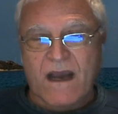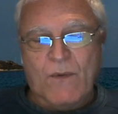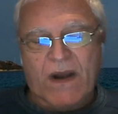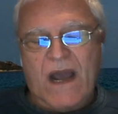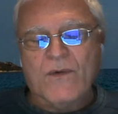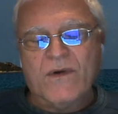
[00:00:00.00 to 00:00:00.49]

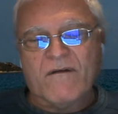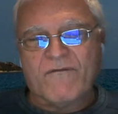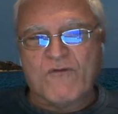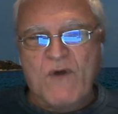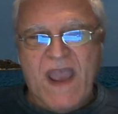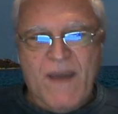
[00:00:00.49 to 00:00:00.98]
our own
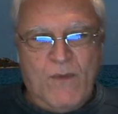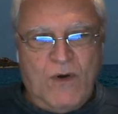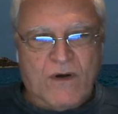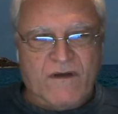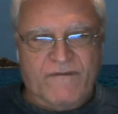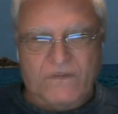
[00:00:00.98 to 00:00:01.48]

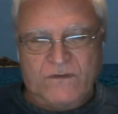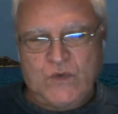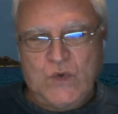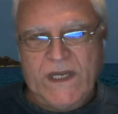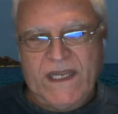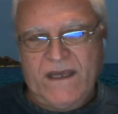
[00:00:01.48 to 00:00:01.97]
framework for
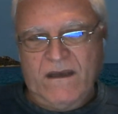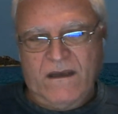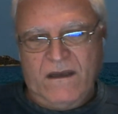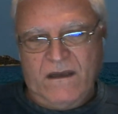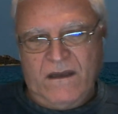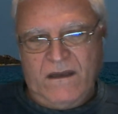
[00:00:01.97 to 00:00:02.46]
doing
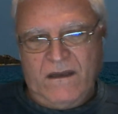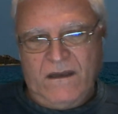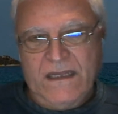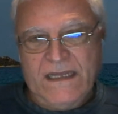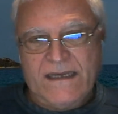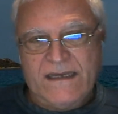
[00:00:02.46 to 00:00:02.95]

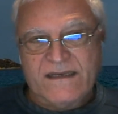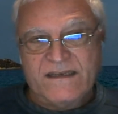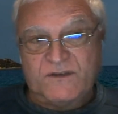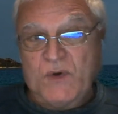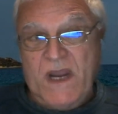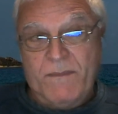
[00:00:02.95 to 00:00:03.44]

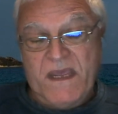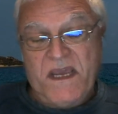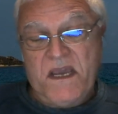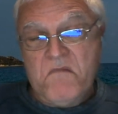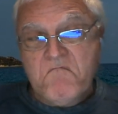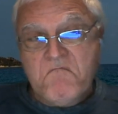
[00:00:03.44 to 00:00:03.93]

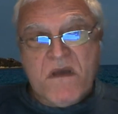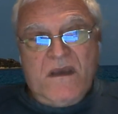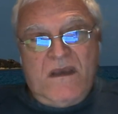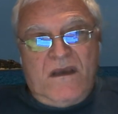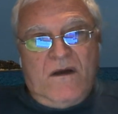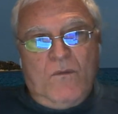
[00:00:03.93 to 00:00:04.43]
streaming
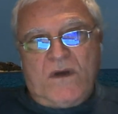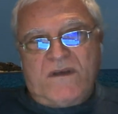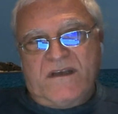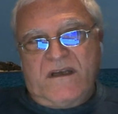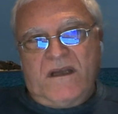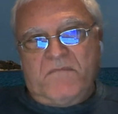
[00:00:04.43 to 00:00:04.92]

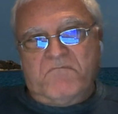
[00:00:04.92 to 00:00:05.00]
was